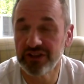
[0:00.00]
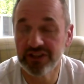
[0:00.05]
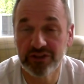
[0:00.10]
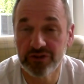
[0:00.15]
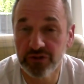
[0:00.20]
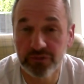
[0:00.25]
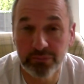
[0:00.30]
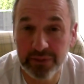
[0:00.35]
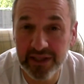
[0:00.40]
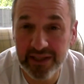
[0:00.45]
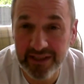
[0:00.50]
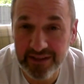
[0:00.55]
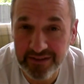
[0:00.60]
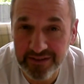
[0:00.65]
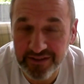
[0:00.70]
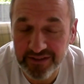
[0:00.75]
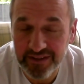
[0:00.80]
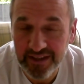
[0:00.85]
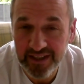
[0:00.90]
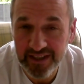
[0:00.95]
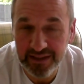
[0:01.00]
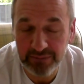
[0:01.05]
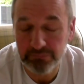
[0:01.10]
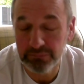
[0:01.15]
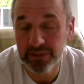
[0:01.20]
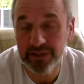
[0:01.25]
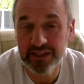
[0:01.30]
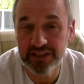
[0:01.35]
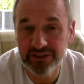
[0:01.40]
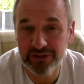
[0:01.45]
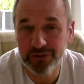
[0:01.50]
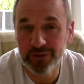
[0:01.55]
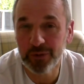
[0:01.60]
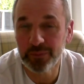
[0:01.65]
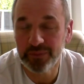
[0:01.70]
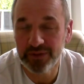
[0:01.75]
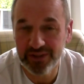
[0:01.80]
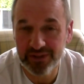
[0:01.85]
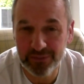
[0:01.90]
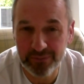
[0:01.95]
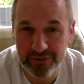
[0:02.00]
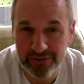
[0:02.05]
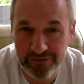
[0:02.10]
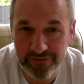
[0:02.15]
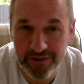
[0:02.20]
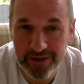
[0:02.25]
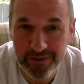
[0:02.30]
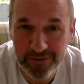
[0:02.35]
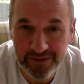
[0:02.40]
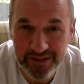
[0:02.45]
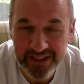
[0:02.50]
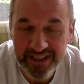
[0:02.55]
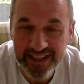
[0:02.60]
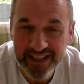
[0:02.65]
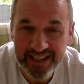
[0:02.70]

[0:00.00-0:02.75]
it just bleats. It bleats hoping it will be found.